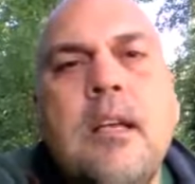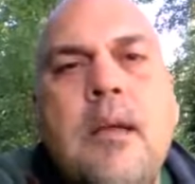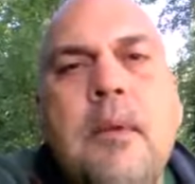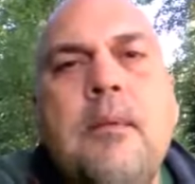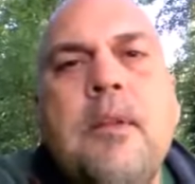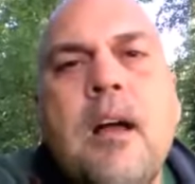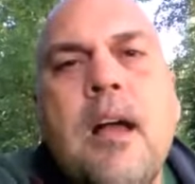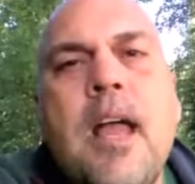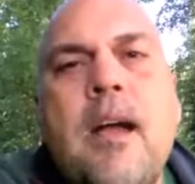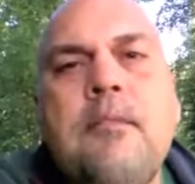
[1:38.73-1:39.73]
and maybe
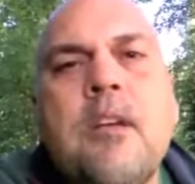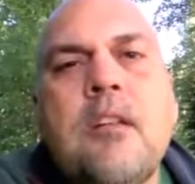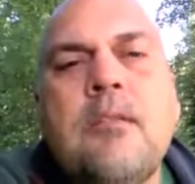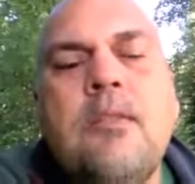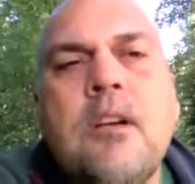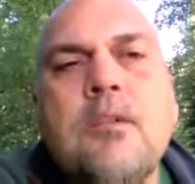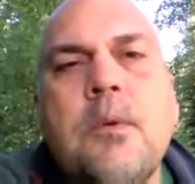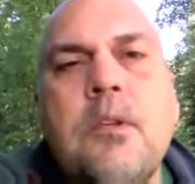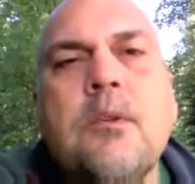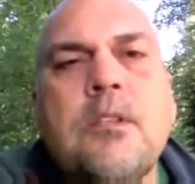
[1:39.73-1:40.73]
not have near the fears
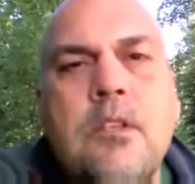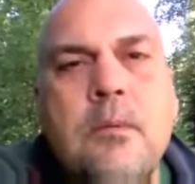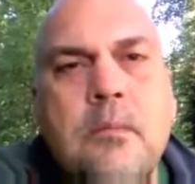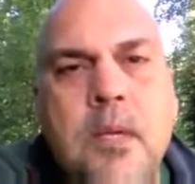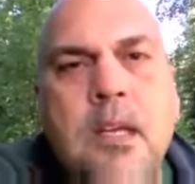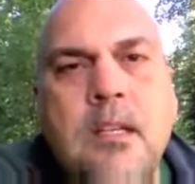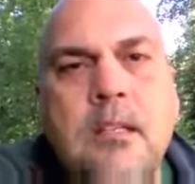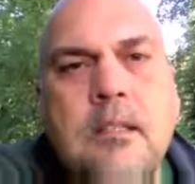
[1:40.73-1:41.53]
we do as human beings?